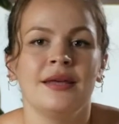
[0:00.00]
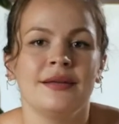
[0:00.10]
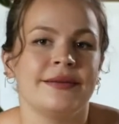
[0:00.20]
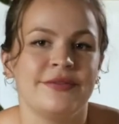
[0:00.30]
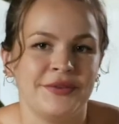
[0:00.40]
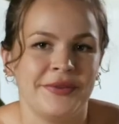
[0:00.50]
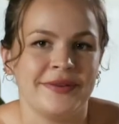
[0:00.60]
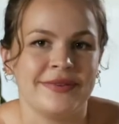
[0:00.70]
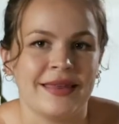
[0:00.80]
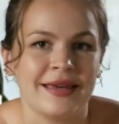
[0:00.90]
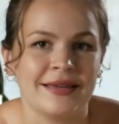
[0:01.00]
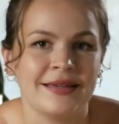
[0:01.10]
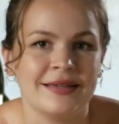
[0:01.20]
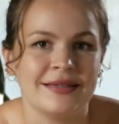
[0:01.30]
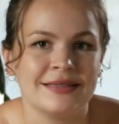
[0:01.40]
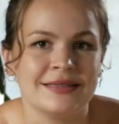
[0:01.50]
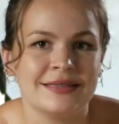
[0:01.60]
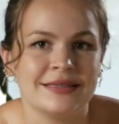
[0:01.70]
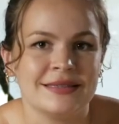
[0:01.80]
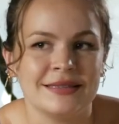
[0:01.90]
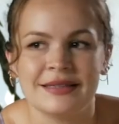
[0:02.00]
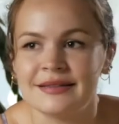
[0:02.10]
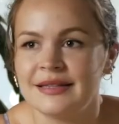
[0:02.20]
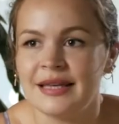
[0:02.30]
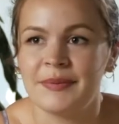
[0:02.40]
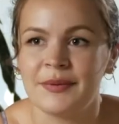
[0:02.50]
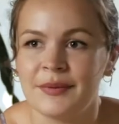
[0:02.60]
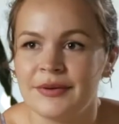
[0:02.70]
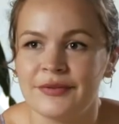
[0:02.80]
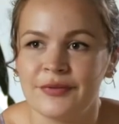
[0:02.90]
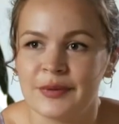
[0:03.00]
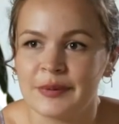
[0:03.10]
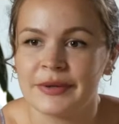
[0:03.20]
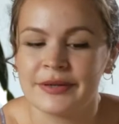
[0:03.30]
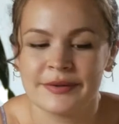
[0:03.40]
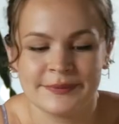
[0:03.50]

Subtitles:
let's do this thing. Let's keep it rolling forward.